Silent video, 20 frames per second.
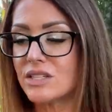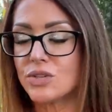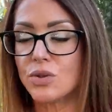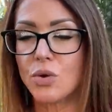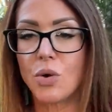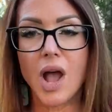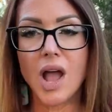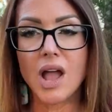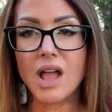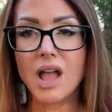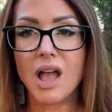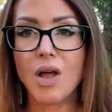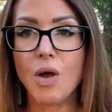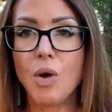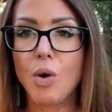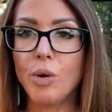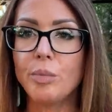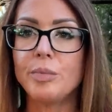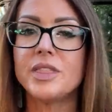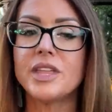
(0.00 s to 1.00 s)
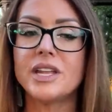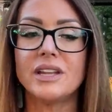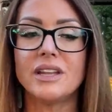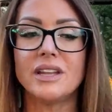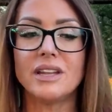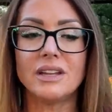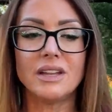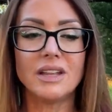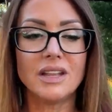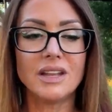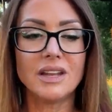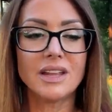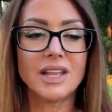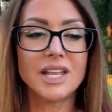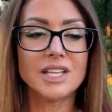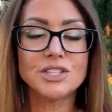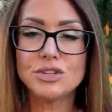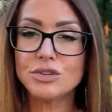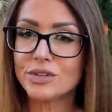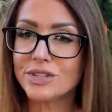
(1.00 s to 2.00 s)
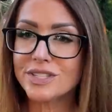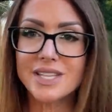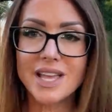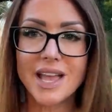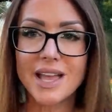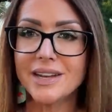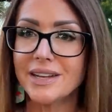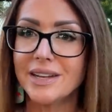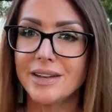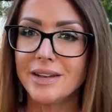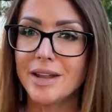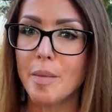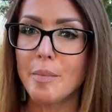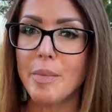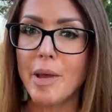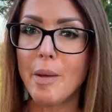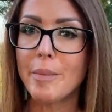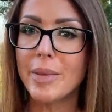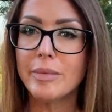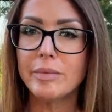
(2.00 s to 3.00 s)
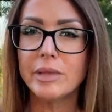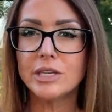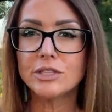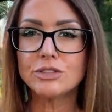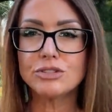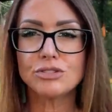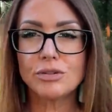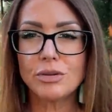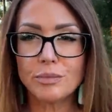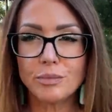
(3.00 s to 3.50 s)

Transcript: So I, I hope that it, it gets you excited about maybe